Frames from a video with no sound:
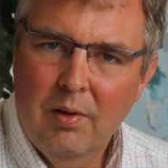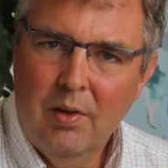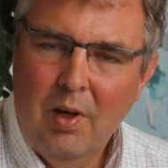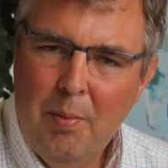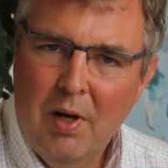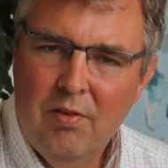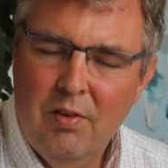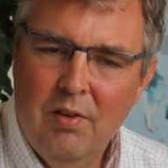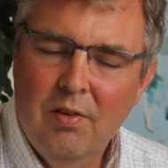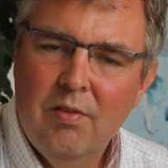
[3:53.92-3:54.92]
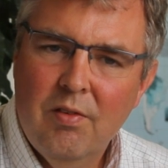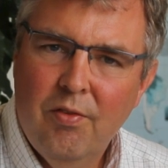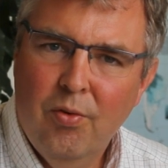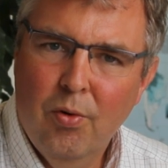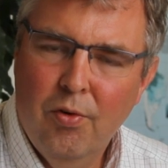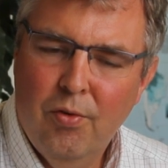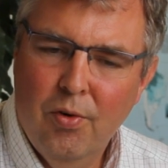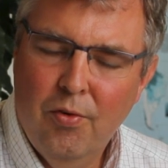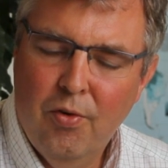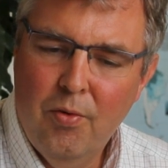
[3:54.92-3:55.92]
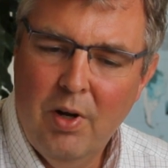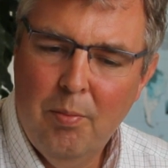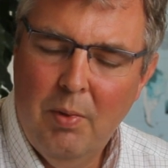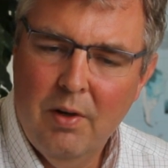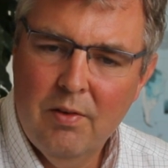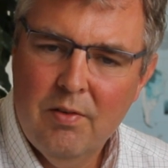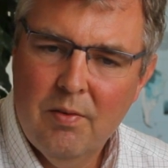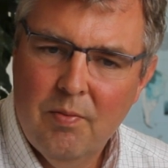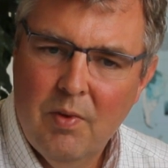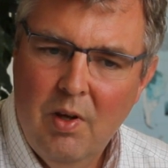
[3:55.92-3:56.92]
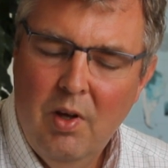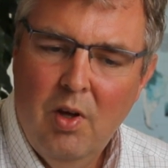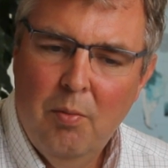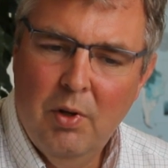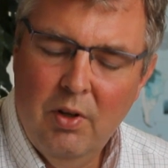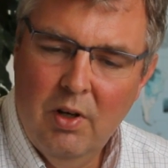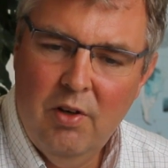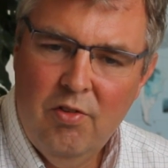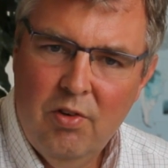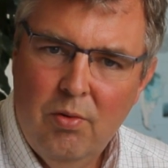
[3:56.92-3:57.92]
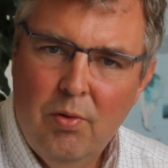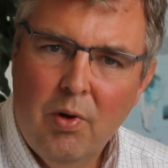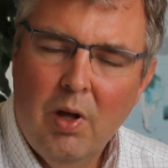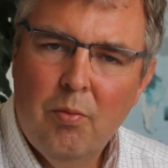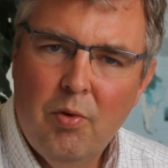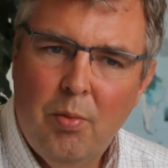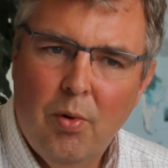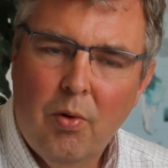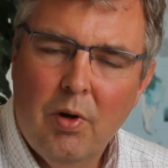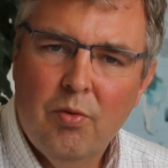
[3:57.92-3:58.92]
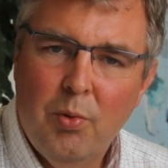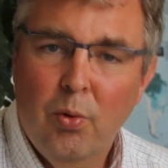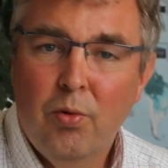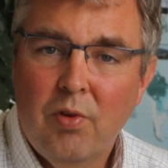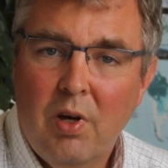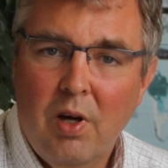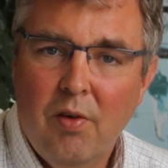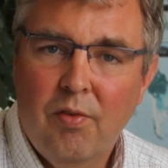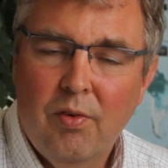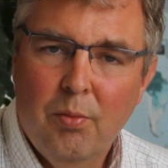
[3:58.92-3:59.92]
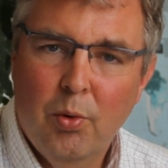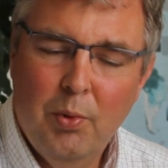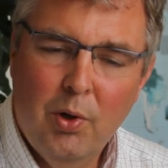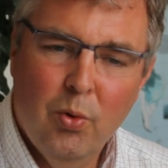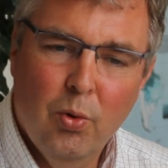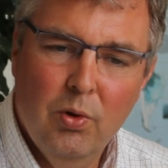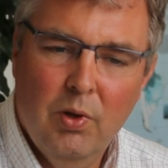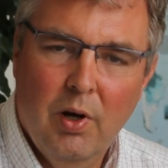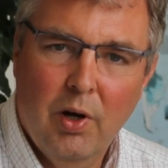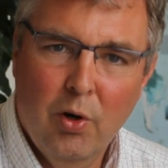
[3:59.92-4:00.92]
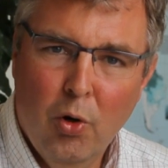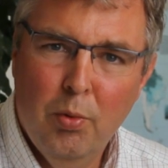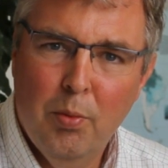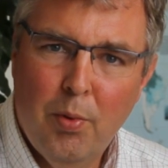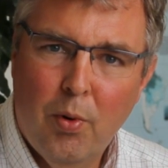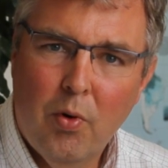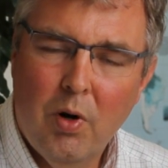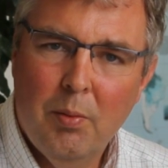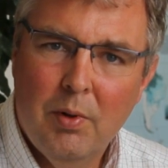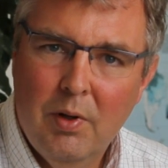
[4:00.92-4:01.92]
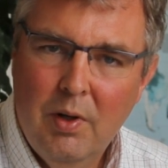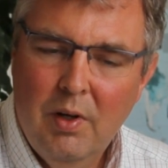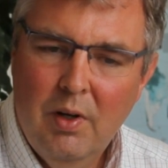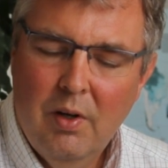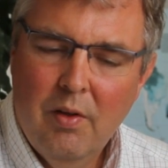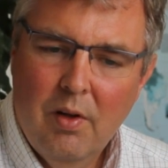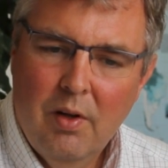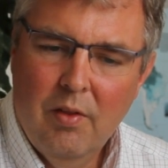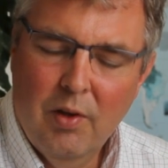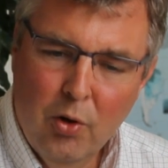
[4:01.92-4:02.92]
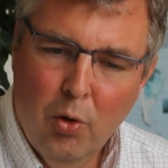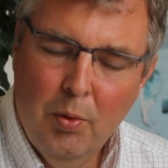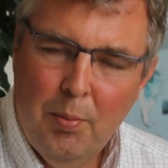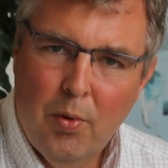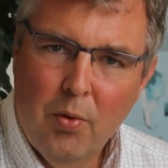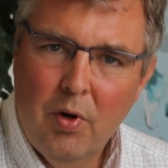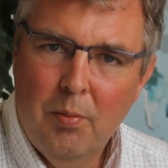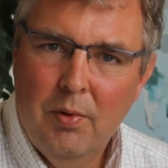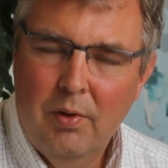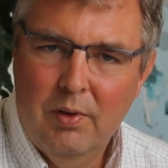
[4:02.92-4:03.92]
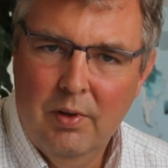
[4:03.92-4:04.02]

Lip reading: capacities for REDD+. But in addition to the country programs, we also have what we call a global program. The global program